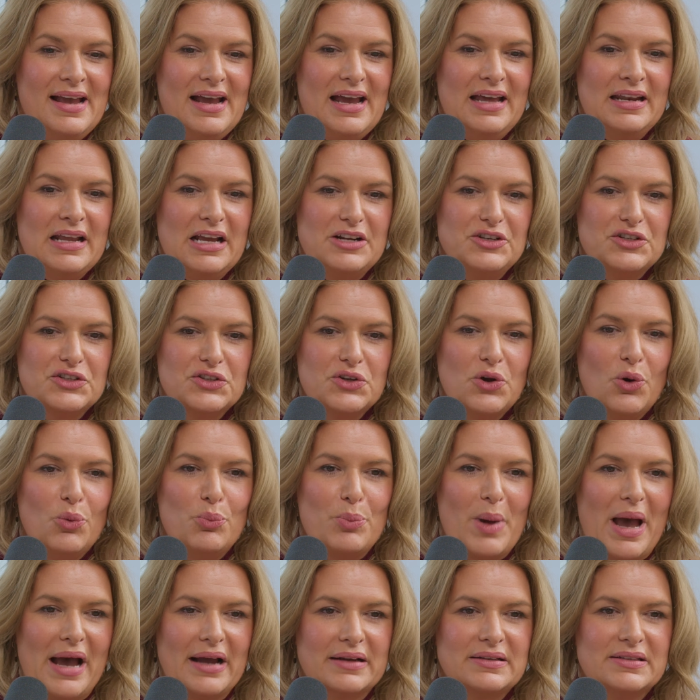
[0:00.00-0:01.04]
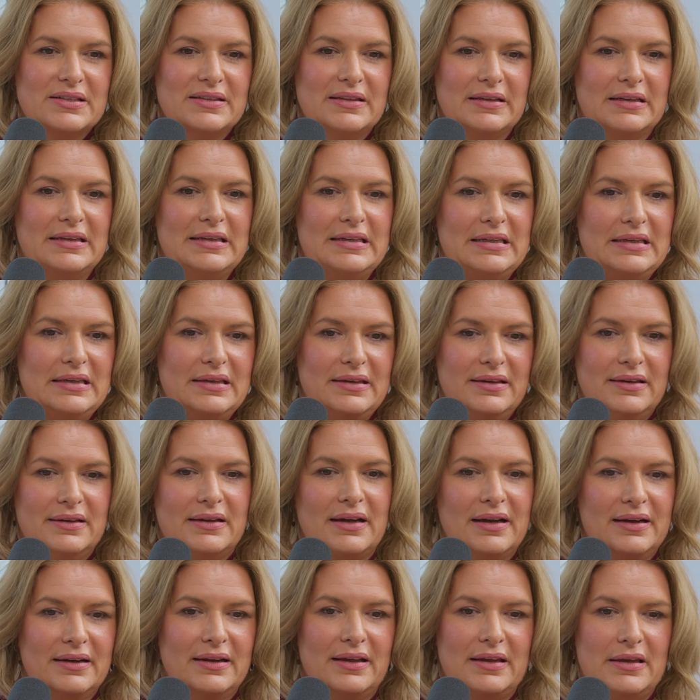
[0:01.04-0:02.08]
And I just go back to the key
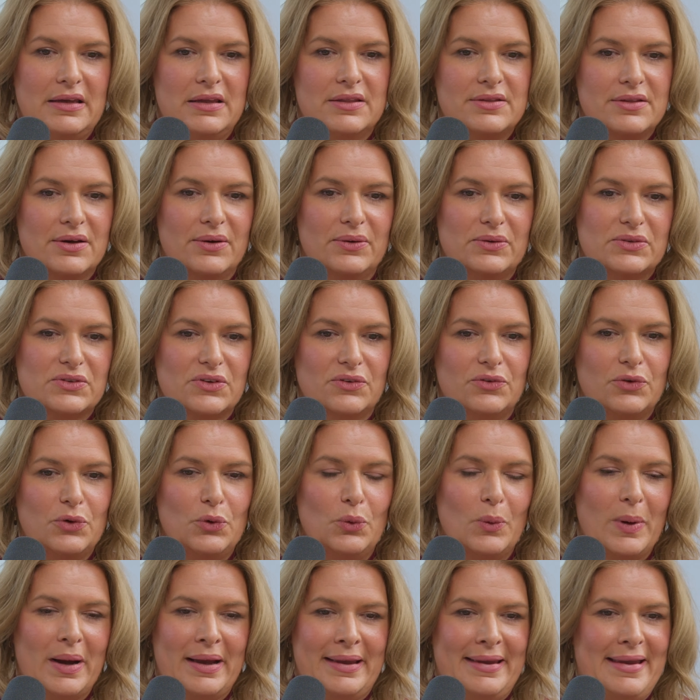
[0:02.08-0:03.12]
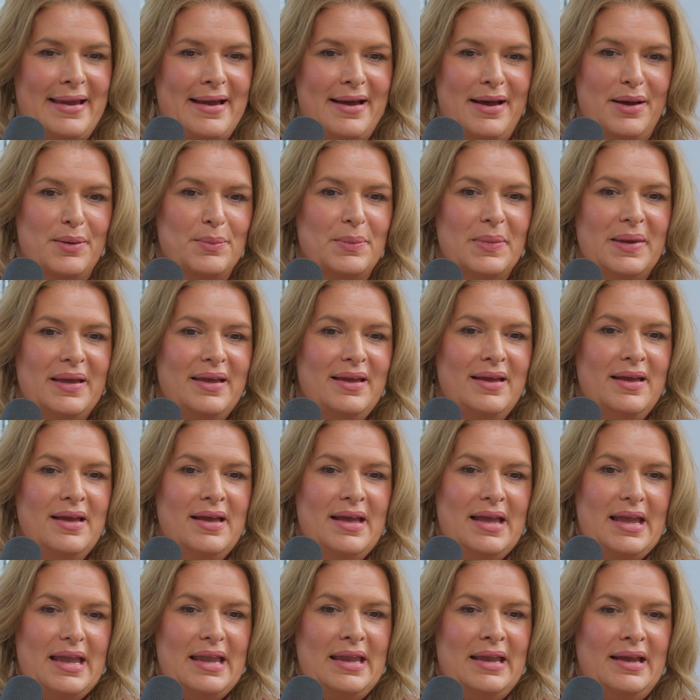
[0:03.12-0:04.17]
kind of ethos of who I am.
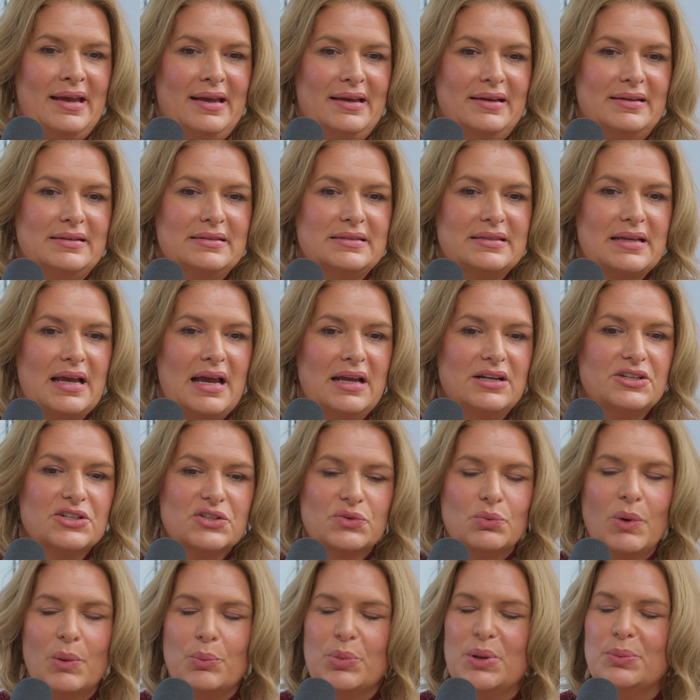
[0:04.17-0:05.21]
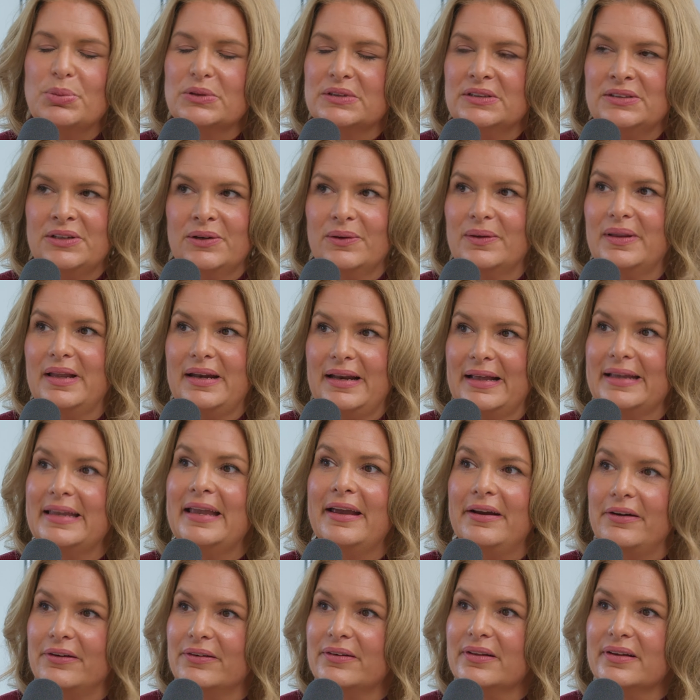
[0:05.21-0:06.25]
And I just want people to know that I
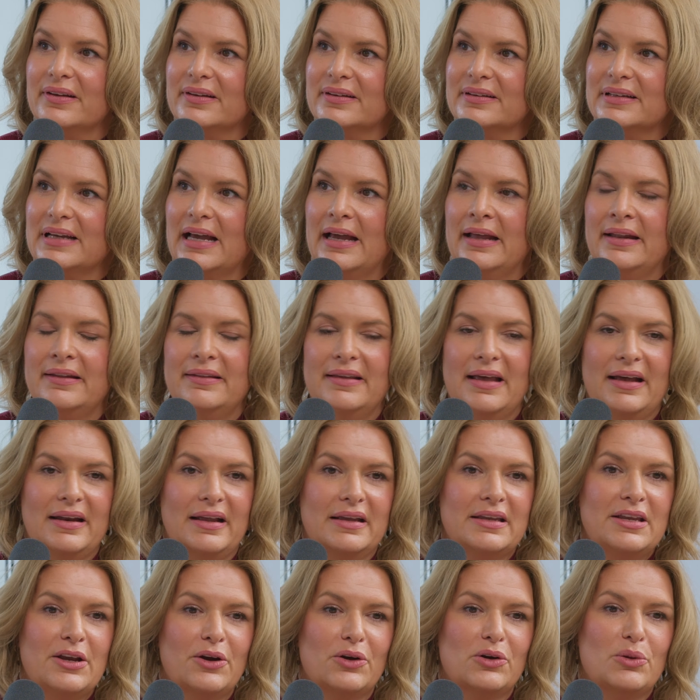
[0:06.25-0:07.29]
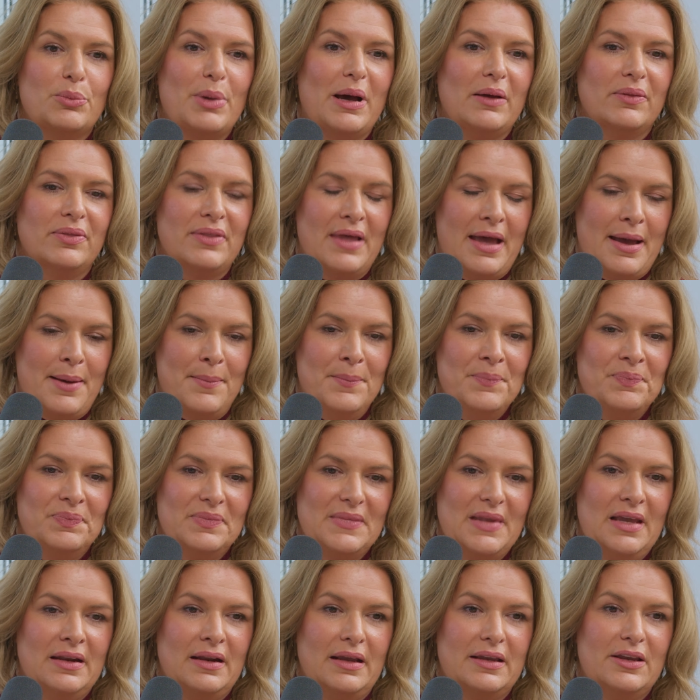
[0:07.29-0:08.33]
cared and that I cared about
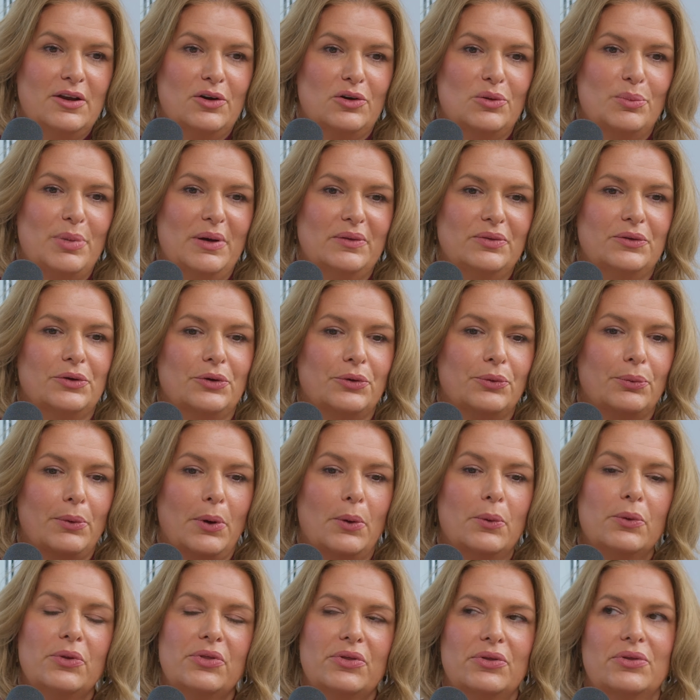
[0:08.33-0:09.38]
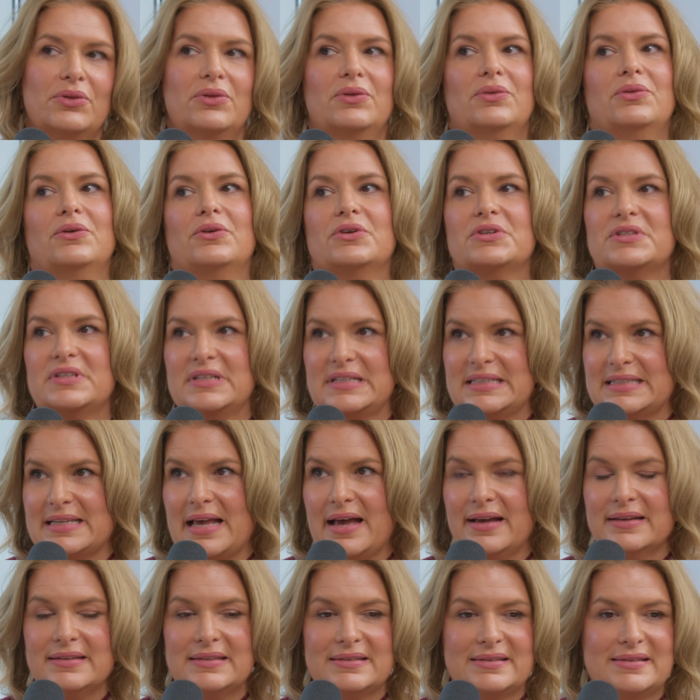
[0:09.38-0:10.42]
them and I cared about their growth, their
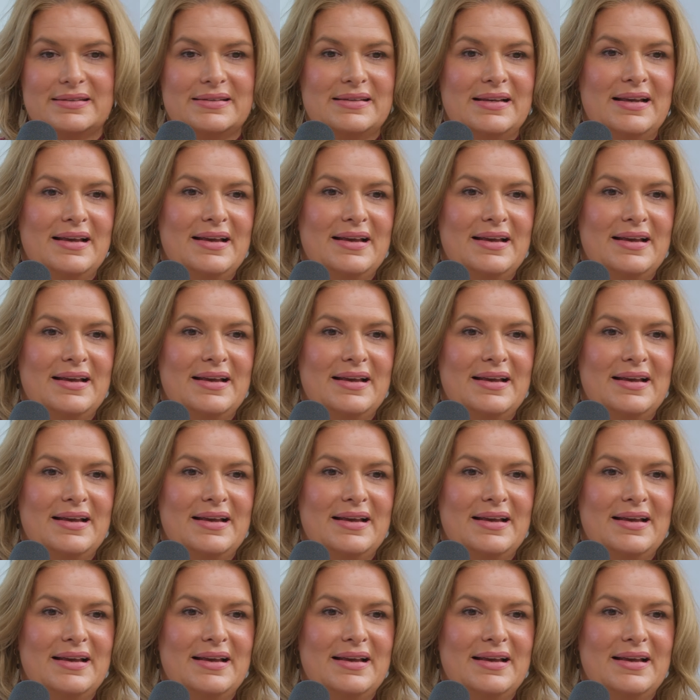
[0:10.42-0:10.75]
success.